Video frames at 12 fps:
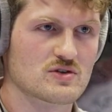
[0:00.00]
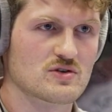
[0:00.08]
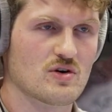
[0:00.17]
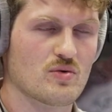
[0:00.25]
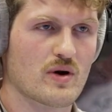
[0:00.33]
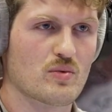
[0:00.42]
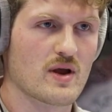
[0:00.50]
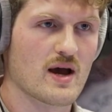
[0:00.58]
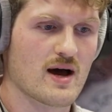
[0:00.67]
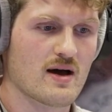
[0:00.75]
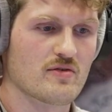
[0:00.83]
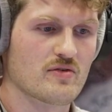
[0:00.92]
So where we
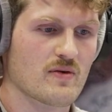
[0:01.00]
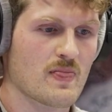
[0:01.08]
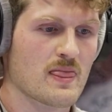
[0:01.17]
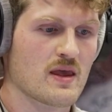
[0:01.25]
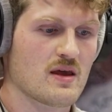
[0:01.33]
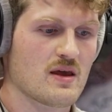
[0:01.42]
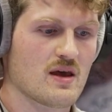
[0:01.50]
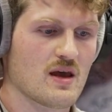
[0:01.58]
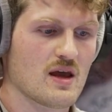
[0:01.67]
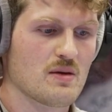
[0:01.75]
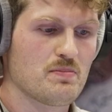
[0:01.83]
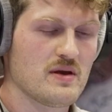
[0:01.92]
have
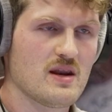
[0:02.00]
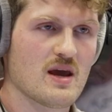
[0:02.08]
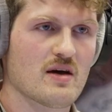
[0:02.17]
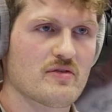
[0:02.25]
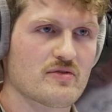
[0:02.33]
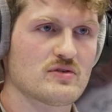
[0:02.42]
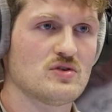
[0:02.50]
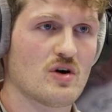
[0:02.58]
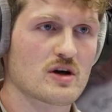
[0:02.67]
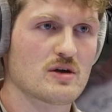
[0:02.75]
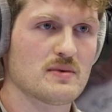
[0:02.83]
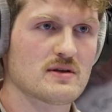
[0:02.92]
a PDF
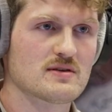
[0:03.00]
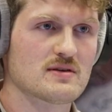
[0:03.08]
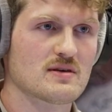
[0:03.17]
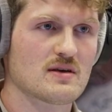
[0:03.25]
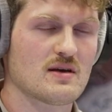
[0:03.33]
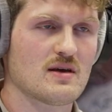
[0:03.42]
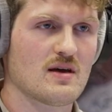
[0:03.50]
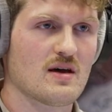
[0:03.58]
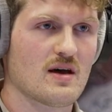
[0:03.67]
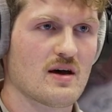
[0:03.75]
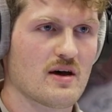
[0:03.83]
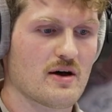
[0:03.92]
document,
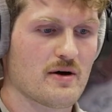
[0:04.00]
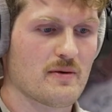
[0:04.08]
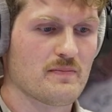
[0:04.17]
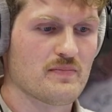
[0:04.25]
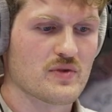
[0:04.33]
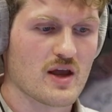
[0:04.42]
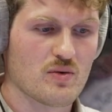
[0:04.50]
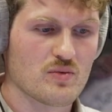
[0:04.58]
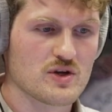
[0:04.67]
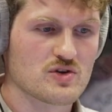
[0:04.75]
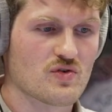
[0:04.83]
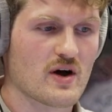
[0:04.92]
and
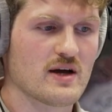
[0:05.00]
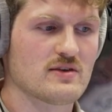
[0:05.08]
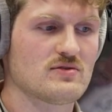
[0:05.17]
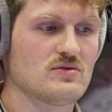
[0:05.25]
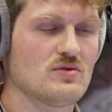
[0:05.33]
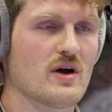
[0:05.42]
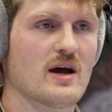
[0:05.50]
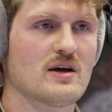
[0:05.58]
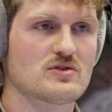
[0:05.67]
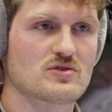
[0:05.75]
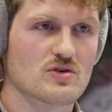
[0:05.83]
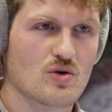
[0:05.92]
we try to
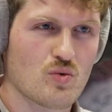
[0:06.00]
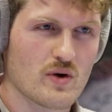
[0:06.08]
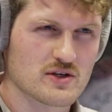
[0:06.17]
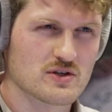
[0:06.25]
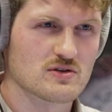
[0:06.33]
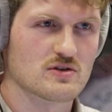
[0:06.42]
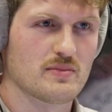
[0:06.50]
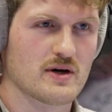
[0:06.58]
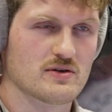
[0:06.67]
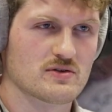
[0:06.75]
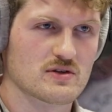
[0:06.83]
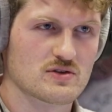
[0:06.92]
answer questions
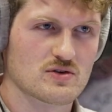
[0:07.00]
about it.